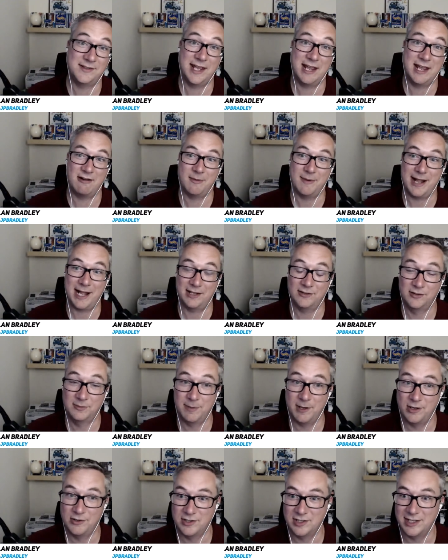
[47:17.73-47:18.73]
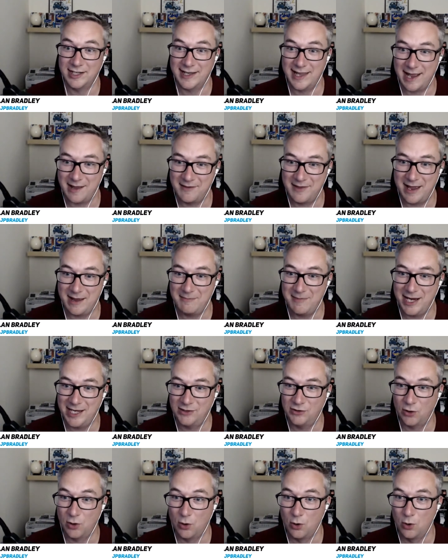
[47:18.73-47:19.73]
Aeroback. Supposedly that
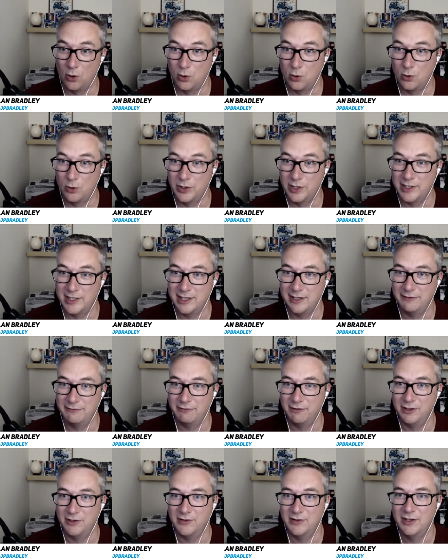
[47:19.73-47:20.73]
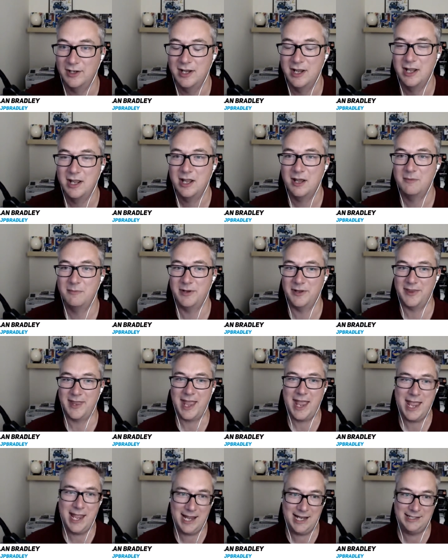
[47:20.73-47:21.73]
makes all the difference. But the
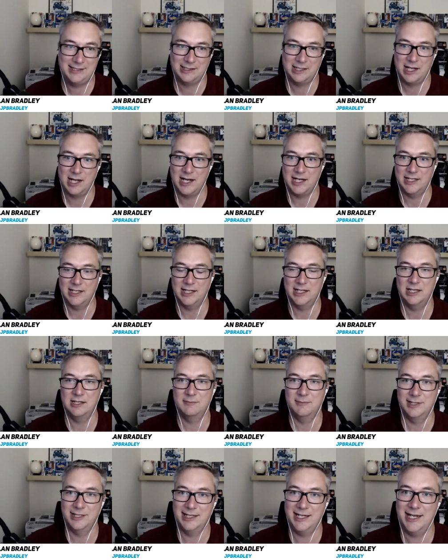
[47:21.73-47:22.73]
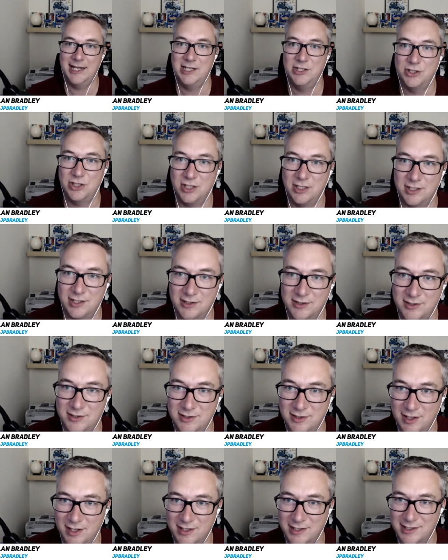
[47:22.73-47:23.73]
headline in the Malaysian
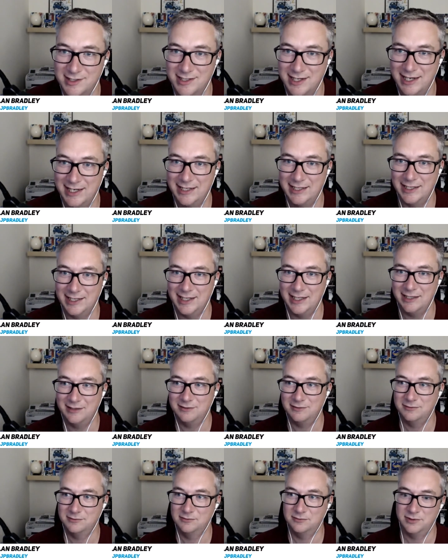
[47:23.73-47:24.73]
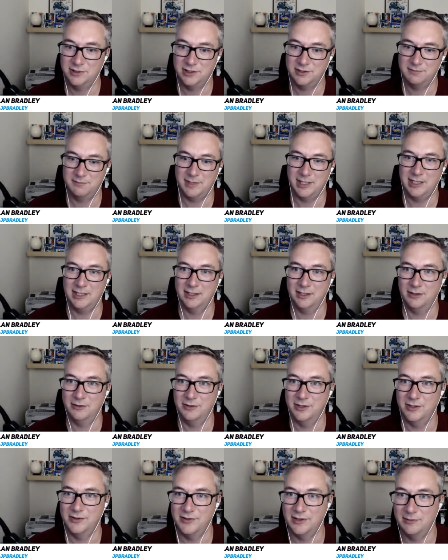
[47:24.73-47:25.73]
Sun Daily, which might load
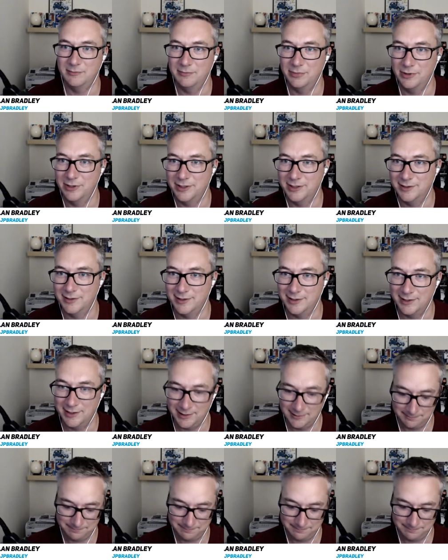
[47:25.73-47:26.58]
at some point tonight,